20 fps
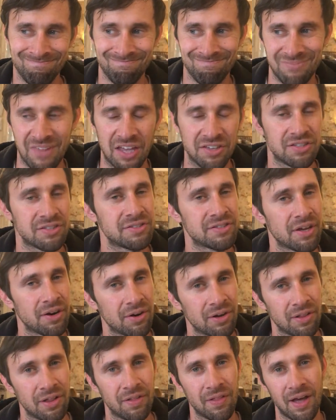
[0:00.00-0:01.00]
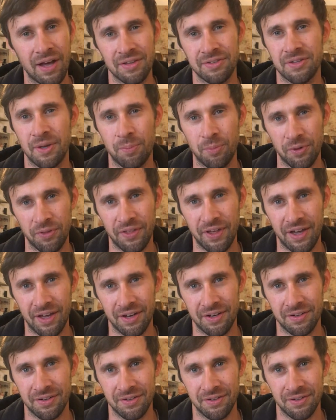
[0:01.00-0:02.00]
necessarily lines up with
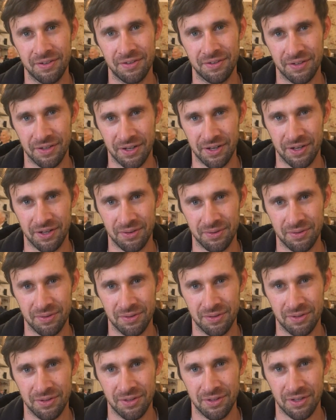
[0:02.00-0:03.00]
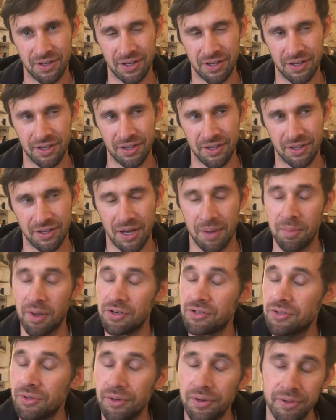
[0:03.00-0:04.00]
that, you know? I'm
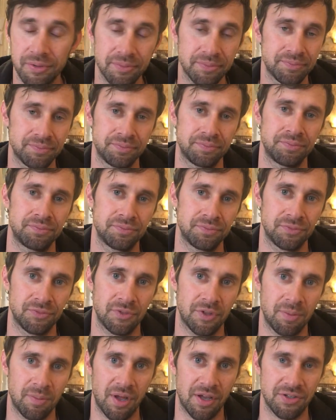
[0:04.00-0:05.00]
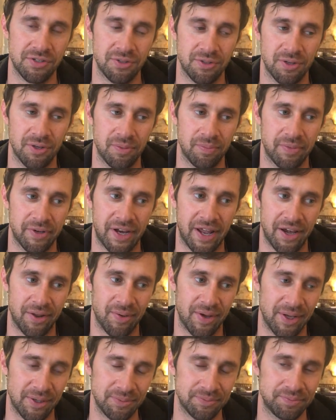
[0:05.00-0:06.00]
not sure, but
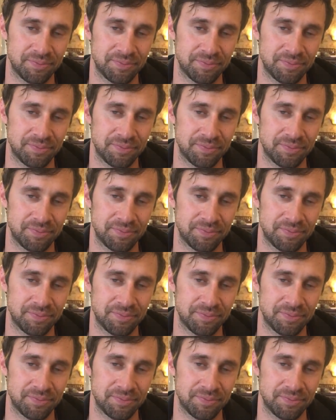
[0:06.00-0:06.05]
anyway.